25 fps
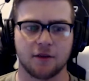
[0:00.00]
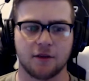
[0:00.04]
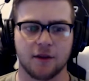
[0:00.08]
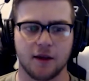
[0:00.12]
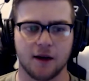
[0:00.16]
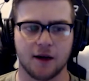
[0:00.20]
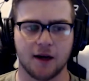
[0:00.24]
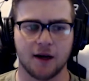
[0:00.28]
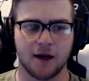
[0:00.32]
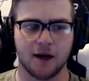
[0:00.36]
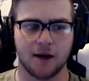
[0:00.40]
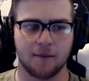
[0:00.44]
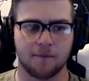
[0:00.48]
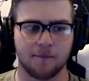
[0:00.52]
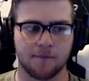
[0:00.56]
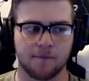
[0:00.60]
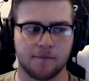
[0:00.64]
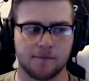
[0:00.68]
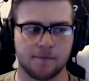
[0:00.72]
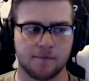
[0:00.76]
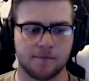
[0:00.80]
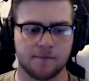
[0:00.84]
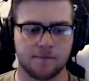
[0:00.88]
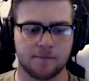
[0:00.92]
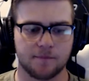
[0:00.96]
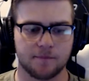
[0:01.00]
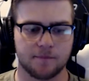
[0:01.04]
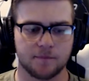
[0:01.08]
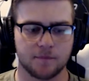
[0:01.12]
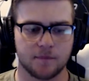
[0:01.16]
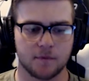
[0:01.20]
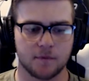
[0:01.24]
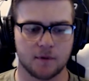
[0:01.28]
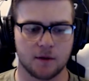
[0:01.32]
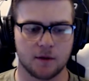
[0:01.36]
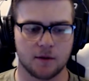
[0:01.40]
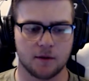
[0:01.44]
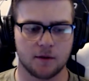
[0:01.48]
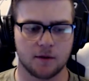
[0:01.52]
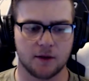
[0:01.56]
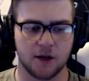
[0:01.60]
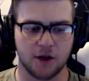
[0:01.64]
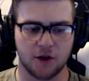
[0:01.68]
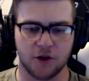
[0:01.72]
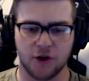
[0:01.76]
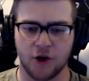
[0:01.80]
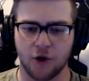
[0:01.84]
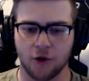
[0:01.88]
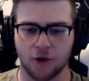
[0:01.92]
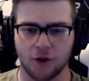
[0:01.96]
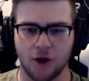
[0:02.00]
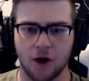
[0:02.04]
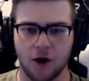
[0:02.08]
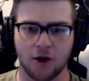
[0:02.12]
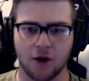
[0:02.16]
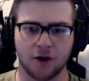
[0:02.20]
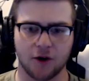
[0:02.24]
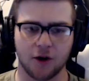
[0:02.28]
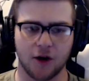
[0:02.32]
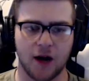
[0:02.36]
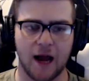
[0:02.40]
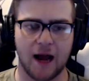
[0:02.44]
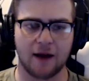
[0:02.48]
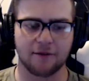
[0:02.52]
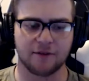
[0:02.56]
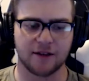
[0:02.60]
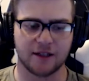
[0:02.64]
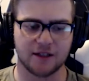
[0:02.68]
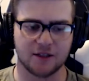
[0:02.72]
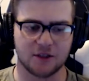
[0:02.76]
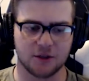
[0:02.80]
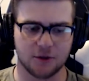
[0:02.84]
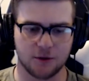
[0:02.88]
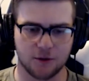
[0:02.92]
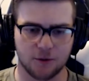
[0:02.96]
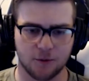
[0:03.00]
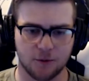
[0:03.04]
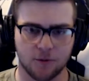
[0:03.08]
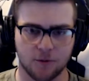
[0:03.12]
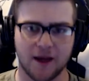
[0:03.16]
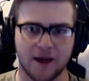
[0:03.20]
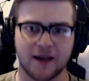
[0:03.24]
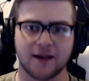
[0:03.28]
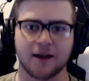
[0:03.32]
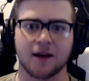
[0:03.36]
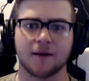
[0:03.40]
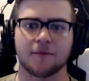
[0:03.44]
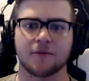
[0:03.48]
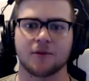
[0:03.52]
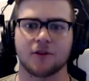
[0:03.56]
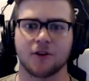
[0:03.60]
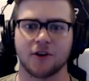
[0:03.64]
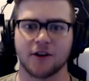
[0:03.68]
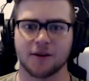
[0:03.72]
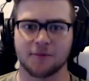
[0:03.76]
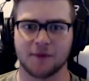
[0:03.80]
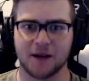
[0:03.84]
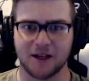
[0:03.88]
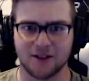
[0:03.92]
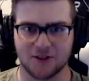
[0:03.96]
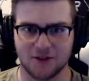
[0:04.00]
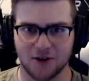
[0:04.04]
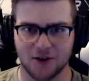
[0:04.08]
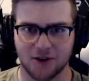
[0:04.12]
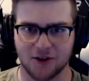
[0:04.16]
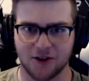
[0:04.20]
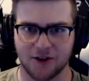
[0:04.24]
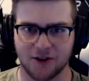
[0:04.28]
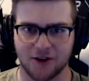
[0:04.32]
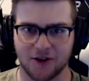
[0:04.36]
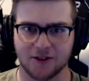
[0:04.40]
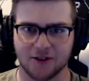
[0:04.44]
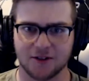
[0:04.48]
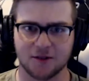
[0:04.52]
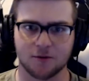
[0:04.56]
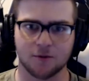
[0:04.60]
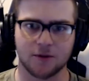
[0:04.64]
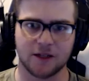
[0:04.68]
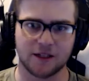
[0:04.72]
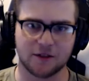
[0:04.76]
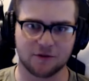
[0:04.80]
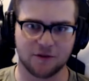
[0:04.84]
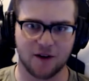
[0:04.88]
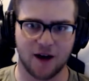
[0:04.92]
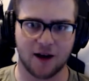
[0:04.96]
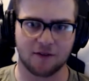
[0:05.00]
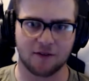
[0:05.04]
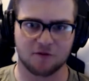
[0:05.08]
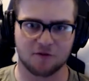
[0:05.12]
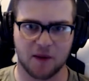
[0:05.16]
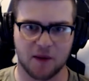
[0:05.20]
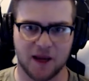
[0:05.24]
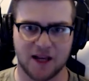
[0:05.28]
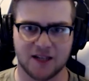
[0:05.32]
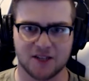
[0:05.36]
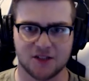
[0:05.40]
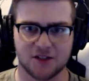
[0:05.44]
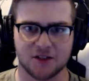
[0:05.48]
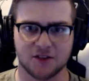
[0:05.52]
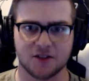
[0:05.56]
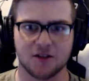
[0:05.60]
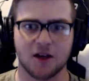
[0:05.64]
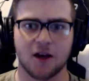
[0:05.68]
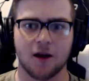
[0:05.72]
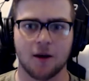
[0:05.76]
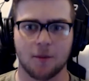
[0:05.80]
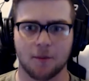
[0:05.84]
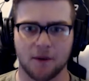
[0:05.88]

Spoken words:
um, they're no longer having to wake up 30 minutes earlier to read 5 pages,